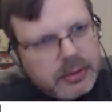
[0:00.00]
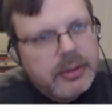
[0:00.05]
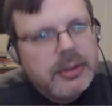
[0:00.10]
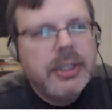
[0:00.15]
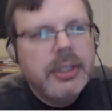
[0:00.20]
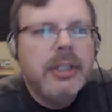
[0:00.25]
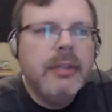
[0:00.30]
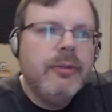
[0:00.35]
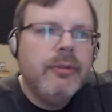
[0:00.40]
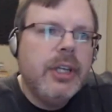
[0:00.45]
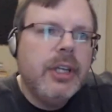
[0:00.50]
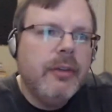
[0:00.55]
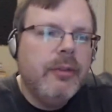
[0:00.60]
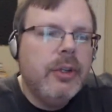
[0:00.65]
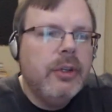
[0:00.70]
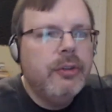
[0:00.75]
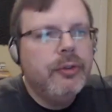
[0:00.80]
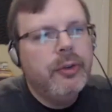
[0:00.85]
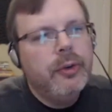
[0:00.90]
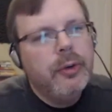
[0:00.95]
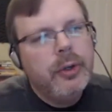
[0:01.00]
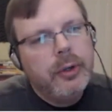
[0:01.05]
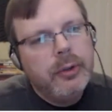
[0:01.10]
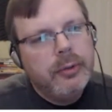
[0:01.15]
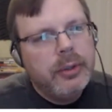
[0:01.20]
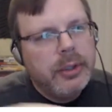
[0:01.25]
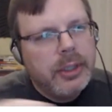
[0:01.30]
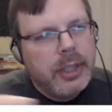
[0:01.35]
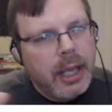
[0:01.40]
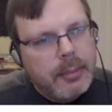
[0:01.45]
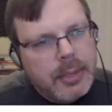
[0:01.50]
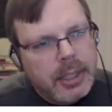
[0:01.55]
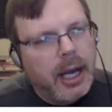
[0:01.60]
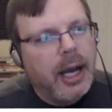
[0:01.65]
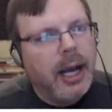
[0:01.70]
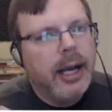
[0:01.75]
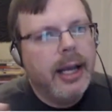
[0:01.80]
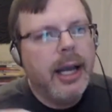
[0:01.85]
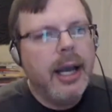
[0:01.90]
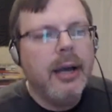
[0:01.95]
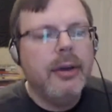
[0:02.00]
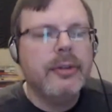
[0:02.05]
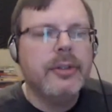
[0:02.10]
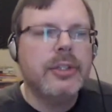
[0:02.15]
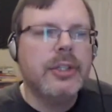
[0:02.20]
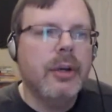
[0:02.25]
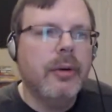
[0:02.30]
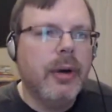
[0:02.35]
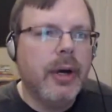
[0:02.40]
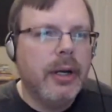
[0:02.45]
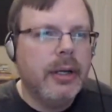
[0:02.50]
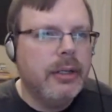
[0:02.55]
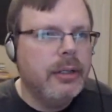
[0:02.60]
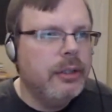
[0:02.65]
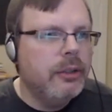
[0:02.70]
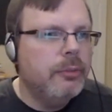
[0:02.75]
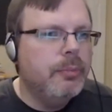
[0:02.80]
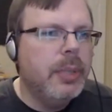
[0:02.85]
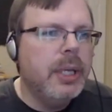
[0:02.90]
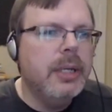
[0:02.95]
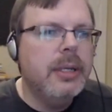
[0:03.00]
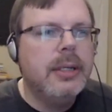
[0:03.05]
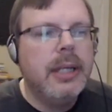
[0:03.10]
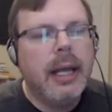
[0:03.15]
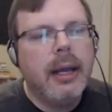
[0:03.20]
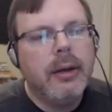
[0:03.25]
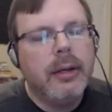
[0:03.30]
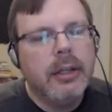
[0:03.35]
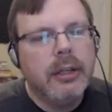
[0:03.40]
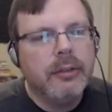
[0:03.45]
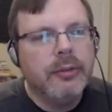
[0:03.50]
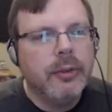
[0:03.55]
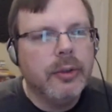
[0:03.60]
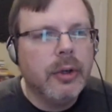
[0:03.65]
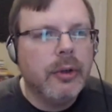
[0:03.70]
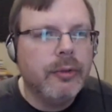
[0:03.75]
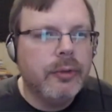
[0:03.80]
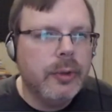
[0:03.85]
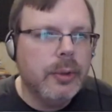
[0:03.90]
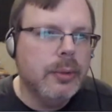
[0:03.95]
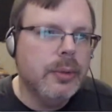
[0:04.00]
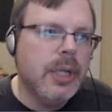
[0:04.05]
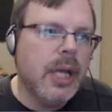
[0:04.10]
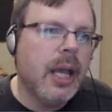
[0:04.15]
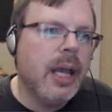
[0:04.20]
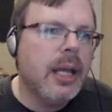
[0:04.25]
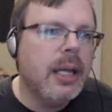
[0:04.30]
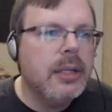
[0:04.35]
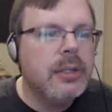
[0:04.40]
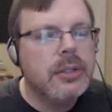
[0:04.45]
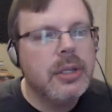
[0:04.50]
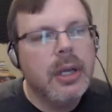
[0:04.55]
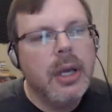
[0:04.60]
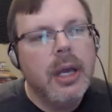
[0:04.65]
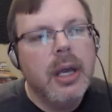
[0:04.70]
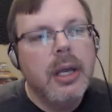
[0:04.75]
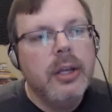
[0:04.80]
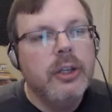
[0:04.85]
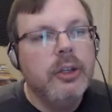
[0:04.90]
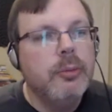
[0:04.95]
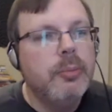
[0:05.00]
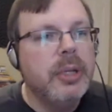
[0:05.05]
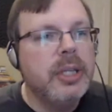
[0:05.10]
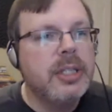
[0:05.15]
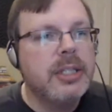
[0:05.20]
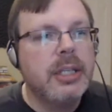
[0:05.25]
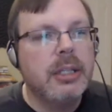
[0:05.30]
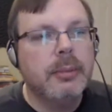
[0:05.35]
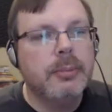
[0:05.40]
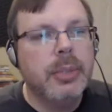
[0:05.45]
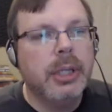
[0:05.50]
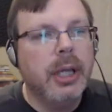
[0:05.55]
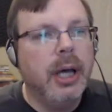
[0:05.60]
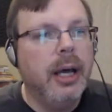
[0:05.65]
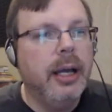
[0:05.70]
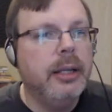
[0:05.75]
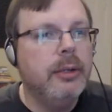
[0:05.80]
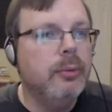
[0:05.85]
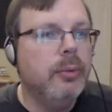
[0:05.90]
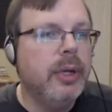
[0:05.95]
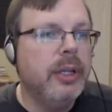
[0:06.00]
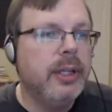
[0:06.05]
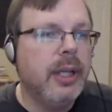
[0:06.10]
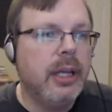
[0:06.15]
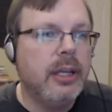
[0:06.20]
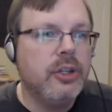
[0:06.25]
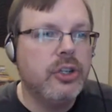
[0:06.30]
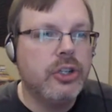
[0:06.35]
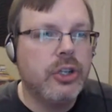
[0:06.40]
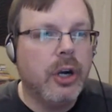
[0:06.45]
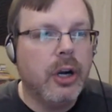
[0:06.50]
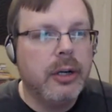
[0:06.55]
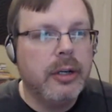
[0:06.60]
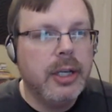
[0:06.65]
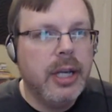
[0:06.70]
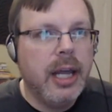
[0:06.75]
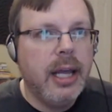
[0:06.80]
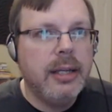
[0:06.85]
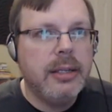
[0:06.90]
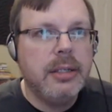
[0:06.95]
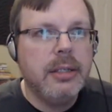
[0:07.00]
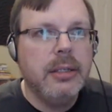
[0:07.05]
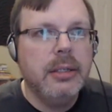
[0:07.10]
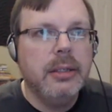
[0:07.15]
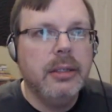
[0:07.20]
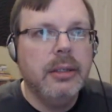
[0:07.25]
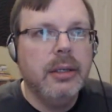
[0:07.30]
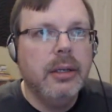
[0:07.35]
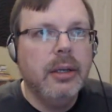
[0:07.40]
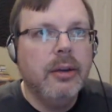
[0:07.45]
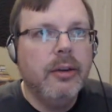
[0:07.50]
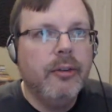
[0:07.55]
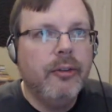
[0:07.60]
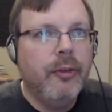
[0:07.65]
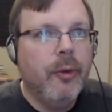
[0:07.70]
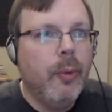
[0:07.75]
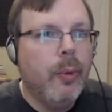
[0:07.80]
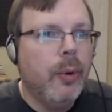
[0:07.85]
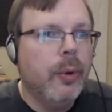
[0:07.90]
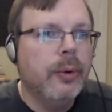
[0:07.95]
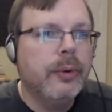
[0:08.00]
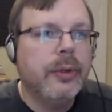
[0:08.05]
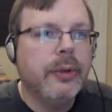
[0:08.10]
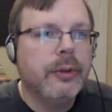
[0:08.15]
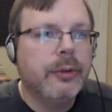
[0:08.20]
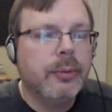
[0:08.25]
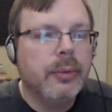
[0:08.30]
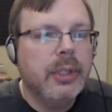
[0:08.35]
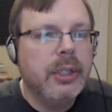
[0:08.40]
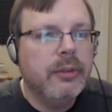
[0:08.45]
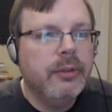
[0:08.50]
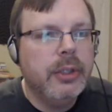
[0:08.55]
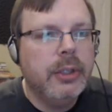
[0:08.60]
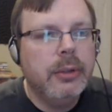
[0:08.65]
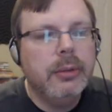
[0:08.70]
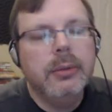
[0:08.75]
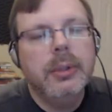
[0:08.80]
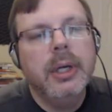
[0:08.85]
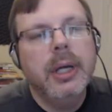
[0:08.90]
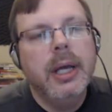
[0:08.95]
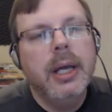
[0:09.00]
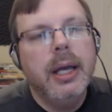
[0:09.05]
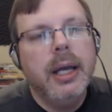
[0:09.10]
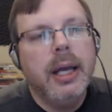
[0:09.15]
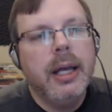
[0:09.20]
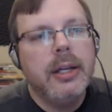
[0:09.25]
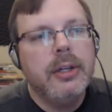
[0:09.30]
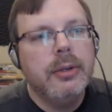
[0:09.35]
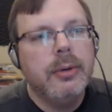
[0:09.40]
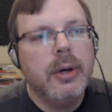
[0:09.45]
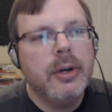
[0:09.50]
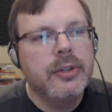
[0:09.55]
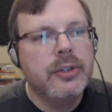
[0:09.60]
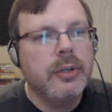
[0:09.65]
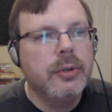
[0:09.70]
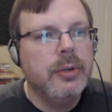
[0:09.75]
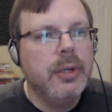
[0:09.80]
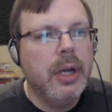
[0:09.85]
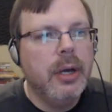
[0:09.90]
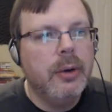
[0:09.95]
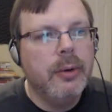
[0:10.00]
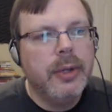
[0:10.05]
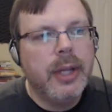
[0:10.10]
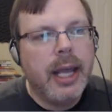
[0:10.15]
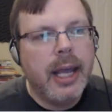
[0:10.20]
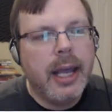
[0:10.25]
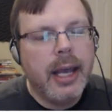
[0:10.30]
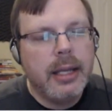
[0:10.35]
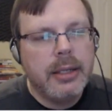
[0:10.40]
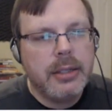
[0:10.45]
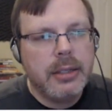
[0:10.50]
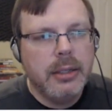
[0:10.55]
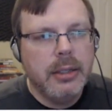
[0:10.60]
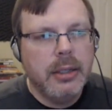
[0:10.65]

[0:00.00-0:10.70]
given you food and kept an eye out and so on, and you've been down here for a few days. You've been supplied with a shard net for the 3 of you, and you also know that